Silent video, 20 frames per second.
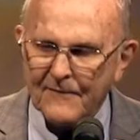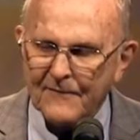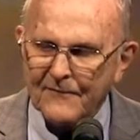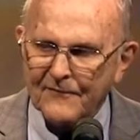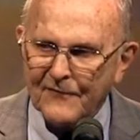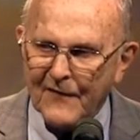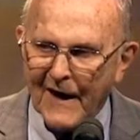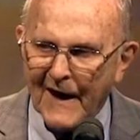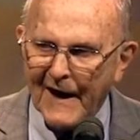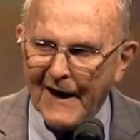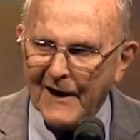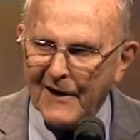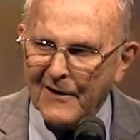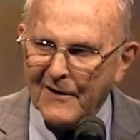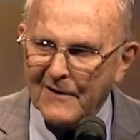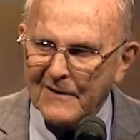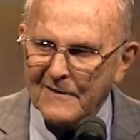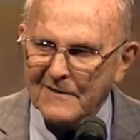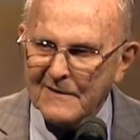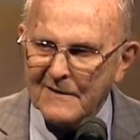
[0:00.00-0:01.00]

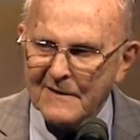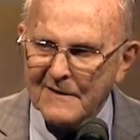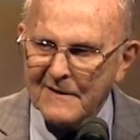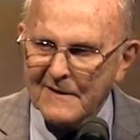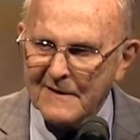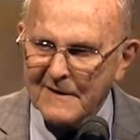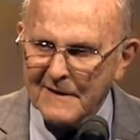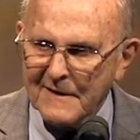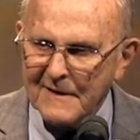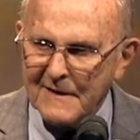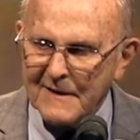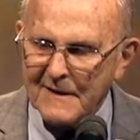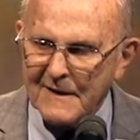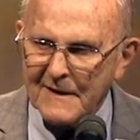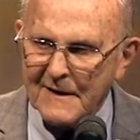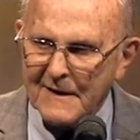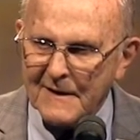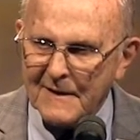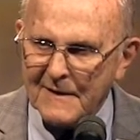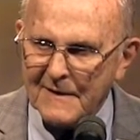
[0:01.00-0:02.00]
Fire,
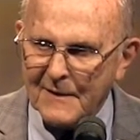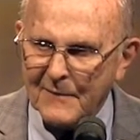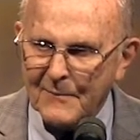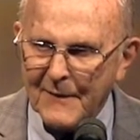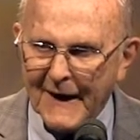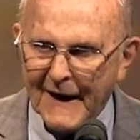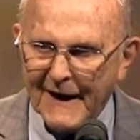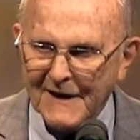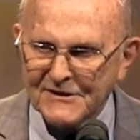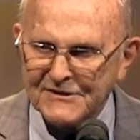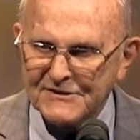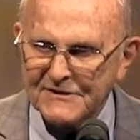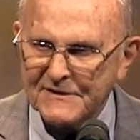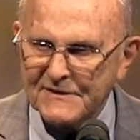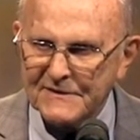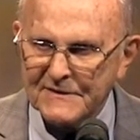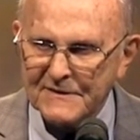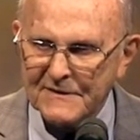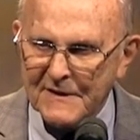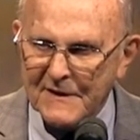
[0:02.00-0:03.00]
the
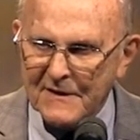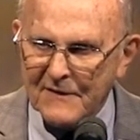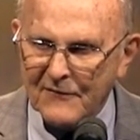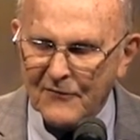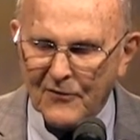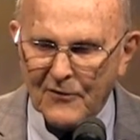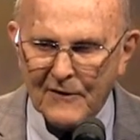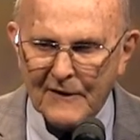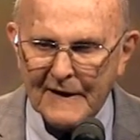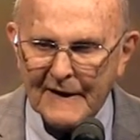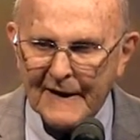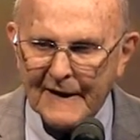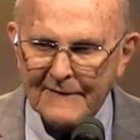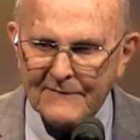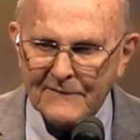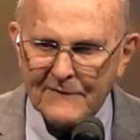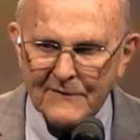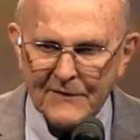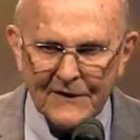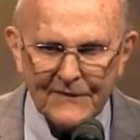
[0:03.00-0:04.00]
passion
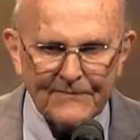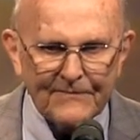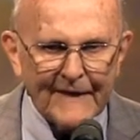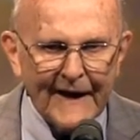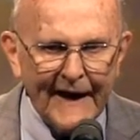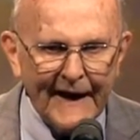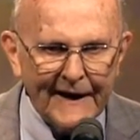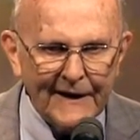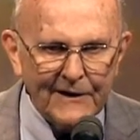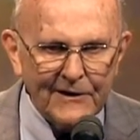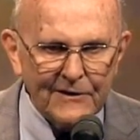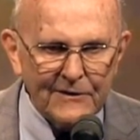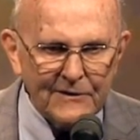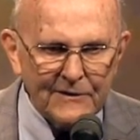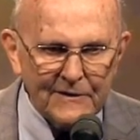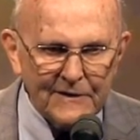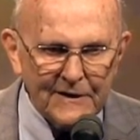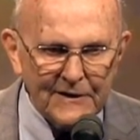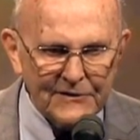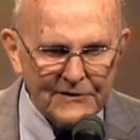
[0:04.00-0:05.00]
with
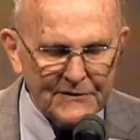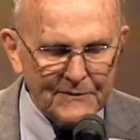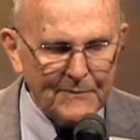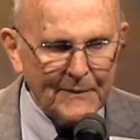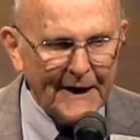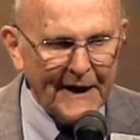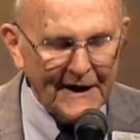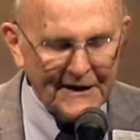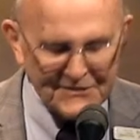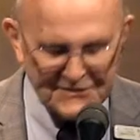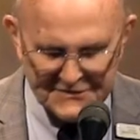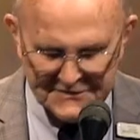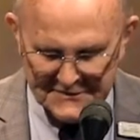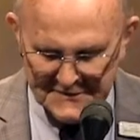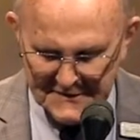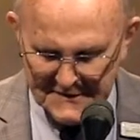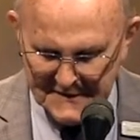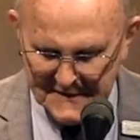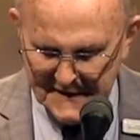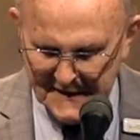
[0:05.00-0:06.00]
anger is a
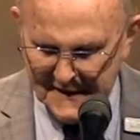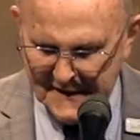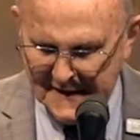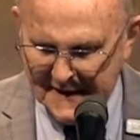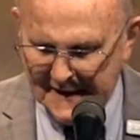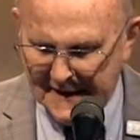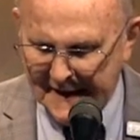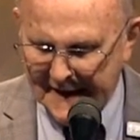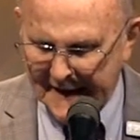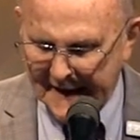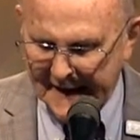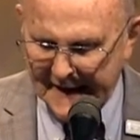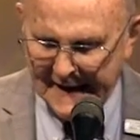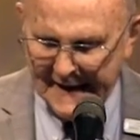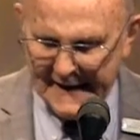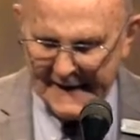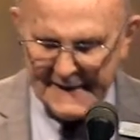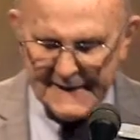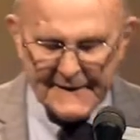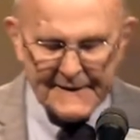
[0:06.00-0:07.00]
passion,
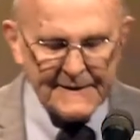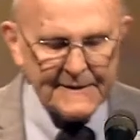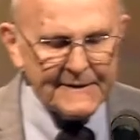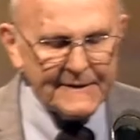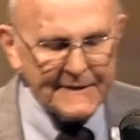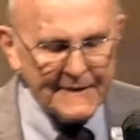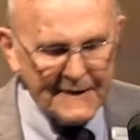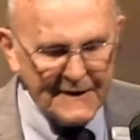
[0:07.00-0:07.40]
and